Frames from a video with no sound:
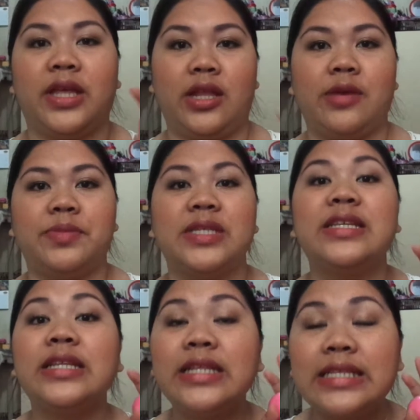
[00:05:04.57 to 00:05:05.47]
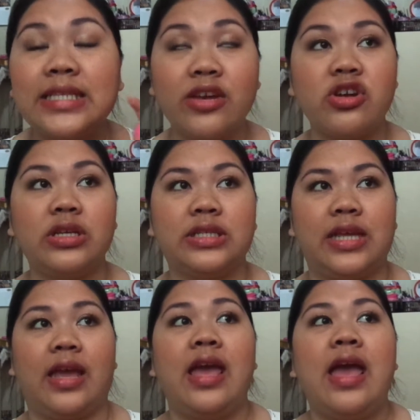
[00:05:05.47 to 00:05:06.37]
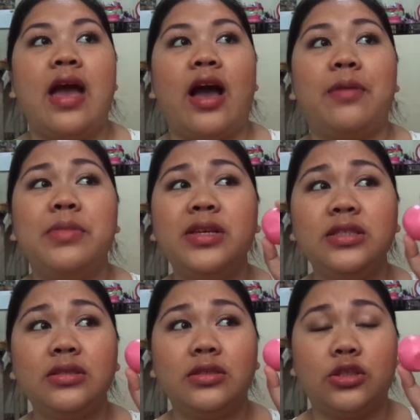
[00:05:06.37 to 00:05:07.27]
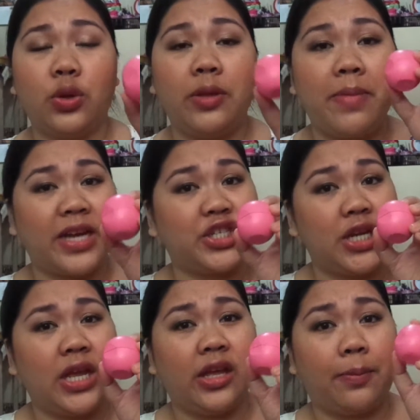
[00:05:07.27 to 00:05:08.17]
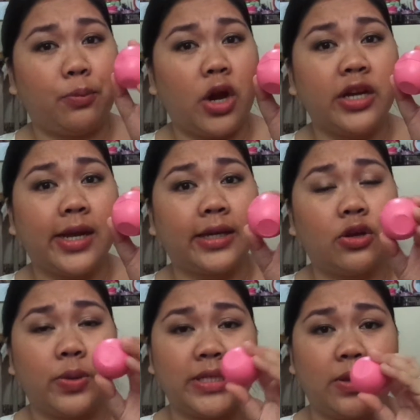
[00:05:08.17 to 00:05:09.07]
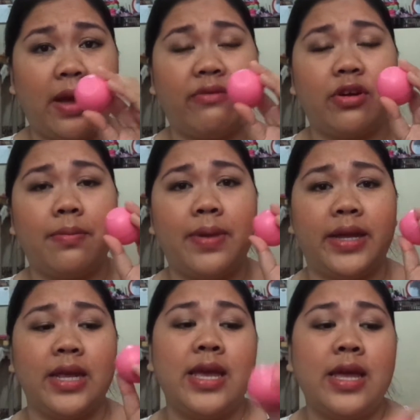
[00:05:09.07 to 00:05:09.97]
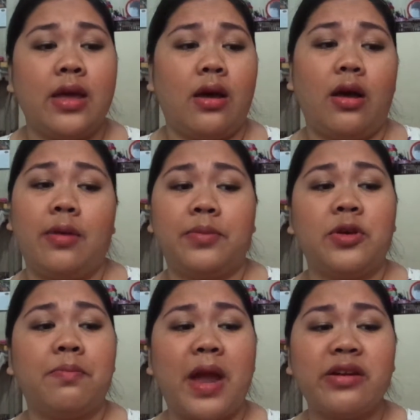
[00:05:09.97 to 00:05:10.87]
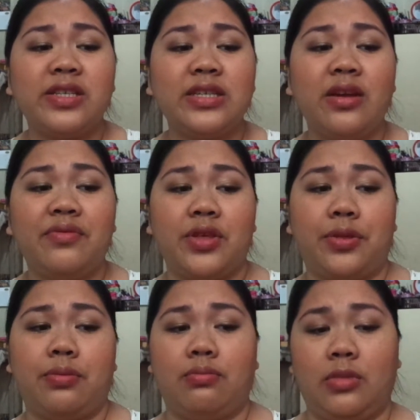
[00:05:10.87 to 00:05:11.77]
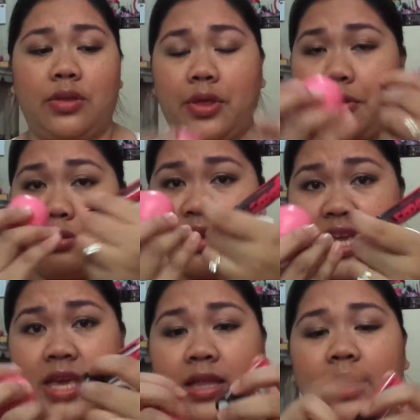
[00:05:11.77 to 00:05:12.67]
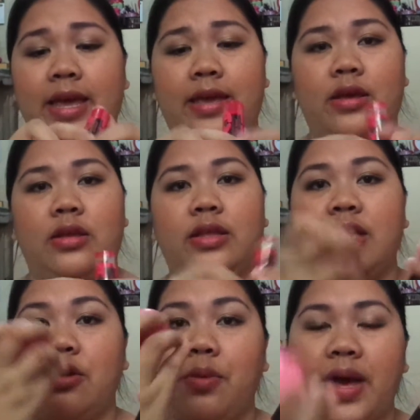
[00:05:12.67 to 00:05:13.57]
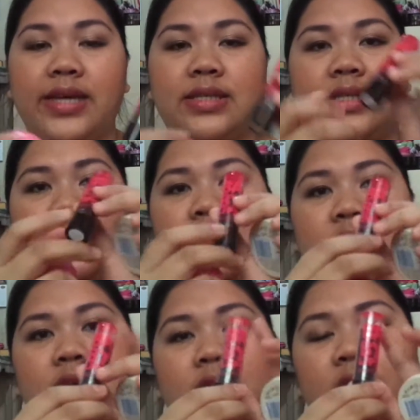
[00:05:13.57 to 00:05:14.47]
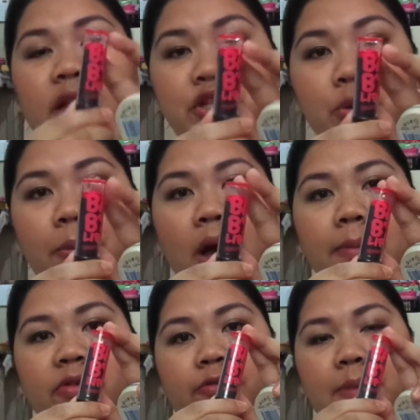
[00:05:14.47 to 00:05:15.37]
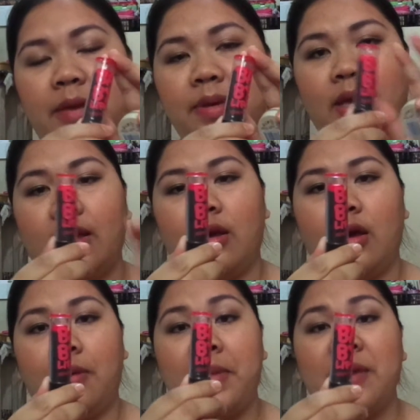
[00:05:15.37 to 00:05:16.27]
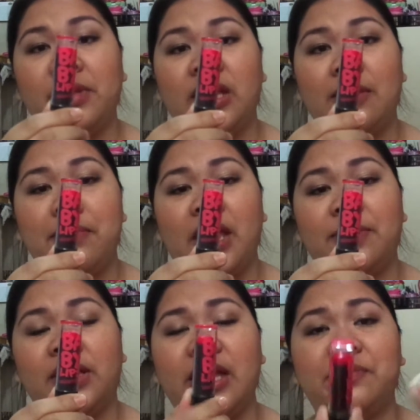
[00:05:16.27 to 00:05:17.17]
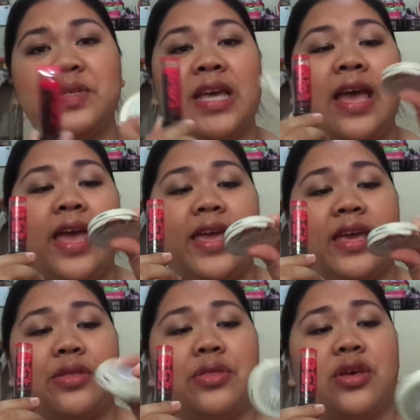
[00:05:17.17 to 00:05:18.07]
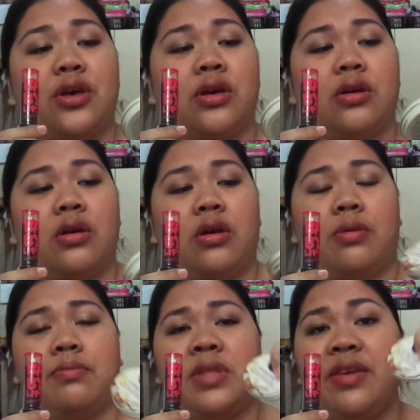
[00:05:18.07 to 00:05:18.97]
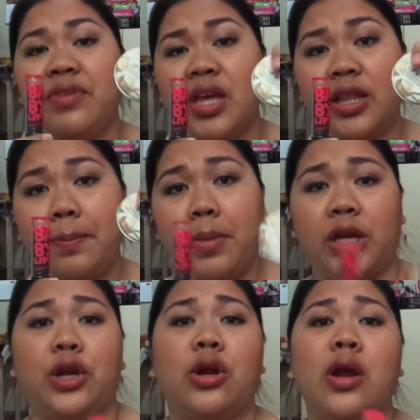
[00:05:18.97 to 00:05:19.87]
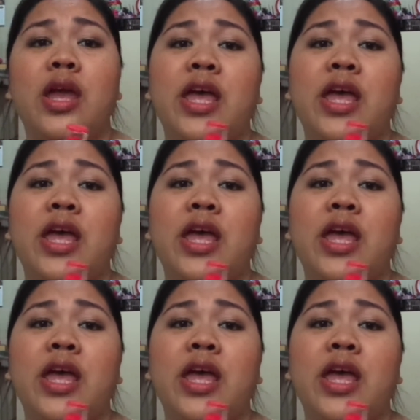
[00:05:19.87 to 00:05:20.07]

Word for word: my lips. Seriously, I'm not totally bashing a product or whatsoever, but um, comparison of the, the three, like E O S, the Electro Pop of Baby, uh, Maybelline Baby Lips, and the um, Nivea Lip Butter,